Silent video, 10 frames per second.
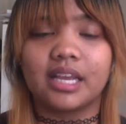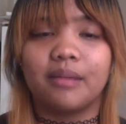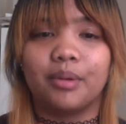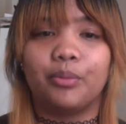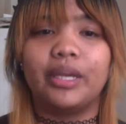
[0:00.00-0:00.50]

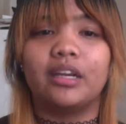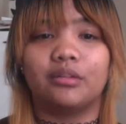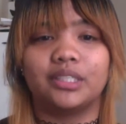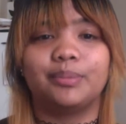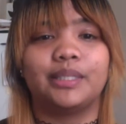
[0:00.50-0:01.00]
but we can
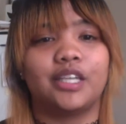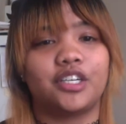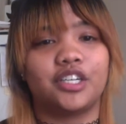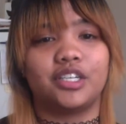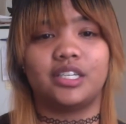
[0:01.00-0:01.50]
always
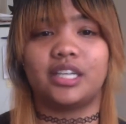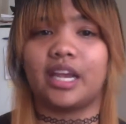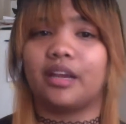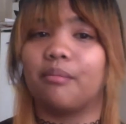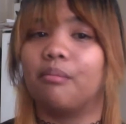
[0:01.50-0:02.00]
petition to
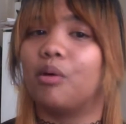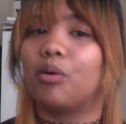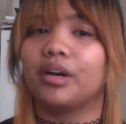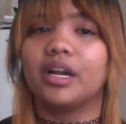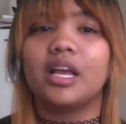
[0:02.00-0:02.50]
take more.